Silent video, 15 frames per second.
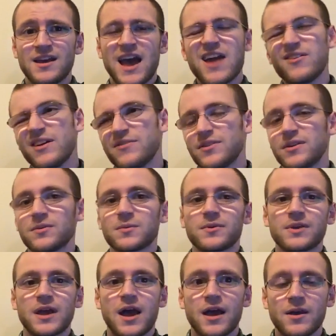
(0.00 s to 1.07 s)
I don't have any of the
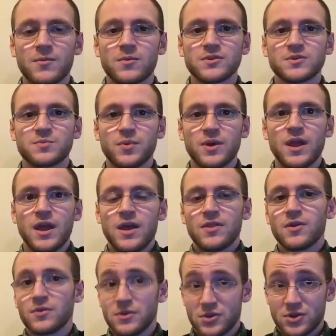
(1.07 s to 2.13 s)
really high end ones, but
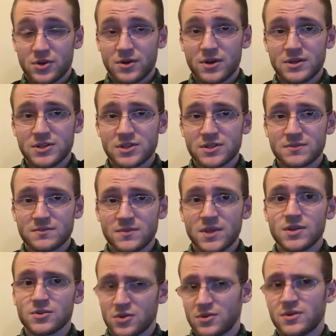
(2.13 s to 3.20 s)
their Enduras,
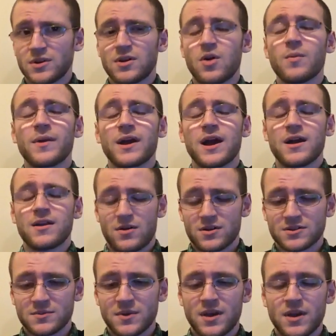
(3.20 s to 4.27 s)
the Endura, oh my god,
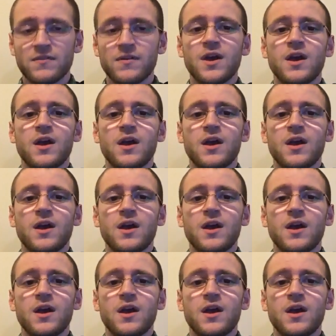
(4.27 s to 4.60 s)
awesome knife.